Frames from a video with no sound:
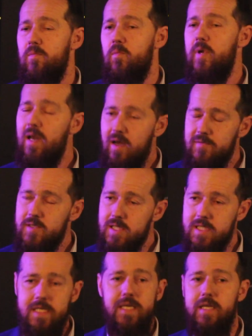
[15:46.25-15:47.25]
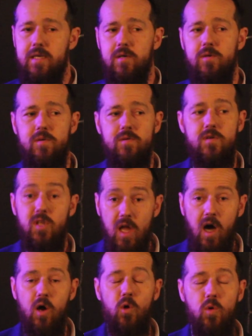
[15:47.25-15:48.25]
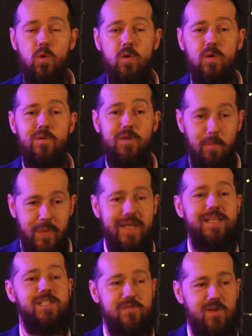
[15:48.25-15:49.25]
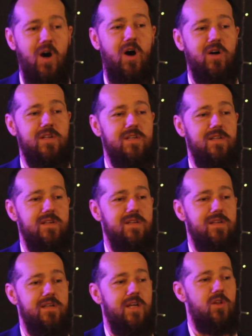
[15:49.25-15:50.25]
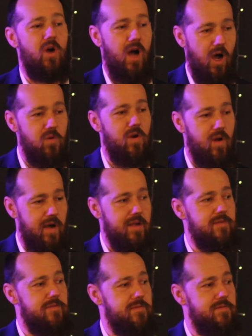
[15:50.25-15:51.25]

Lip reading: We'd love to see you know the peace of God in your own life.